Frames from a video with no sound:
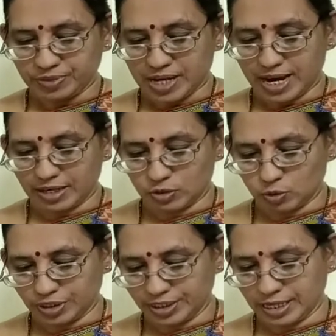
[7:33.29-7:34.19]
and
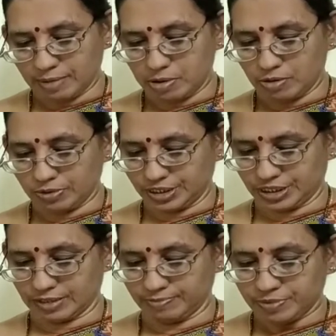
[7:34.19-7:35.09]
roaring above
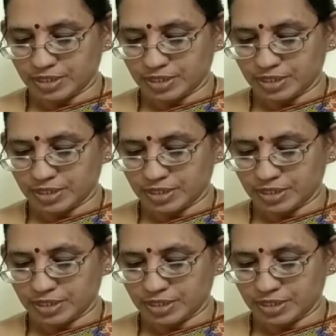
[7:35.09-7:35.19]
it.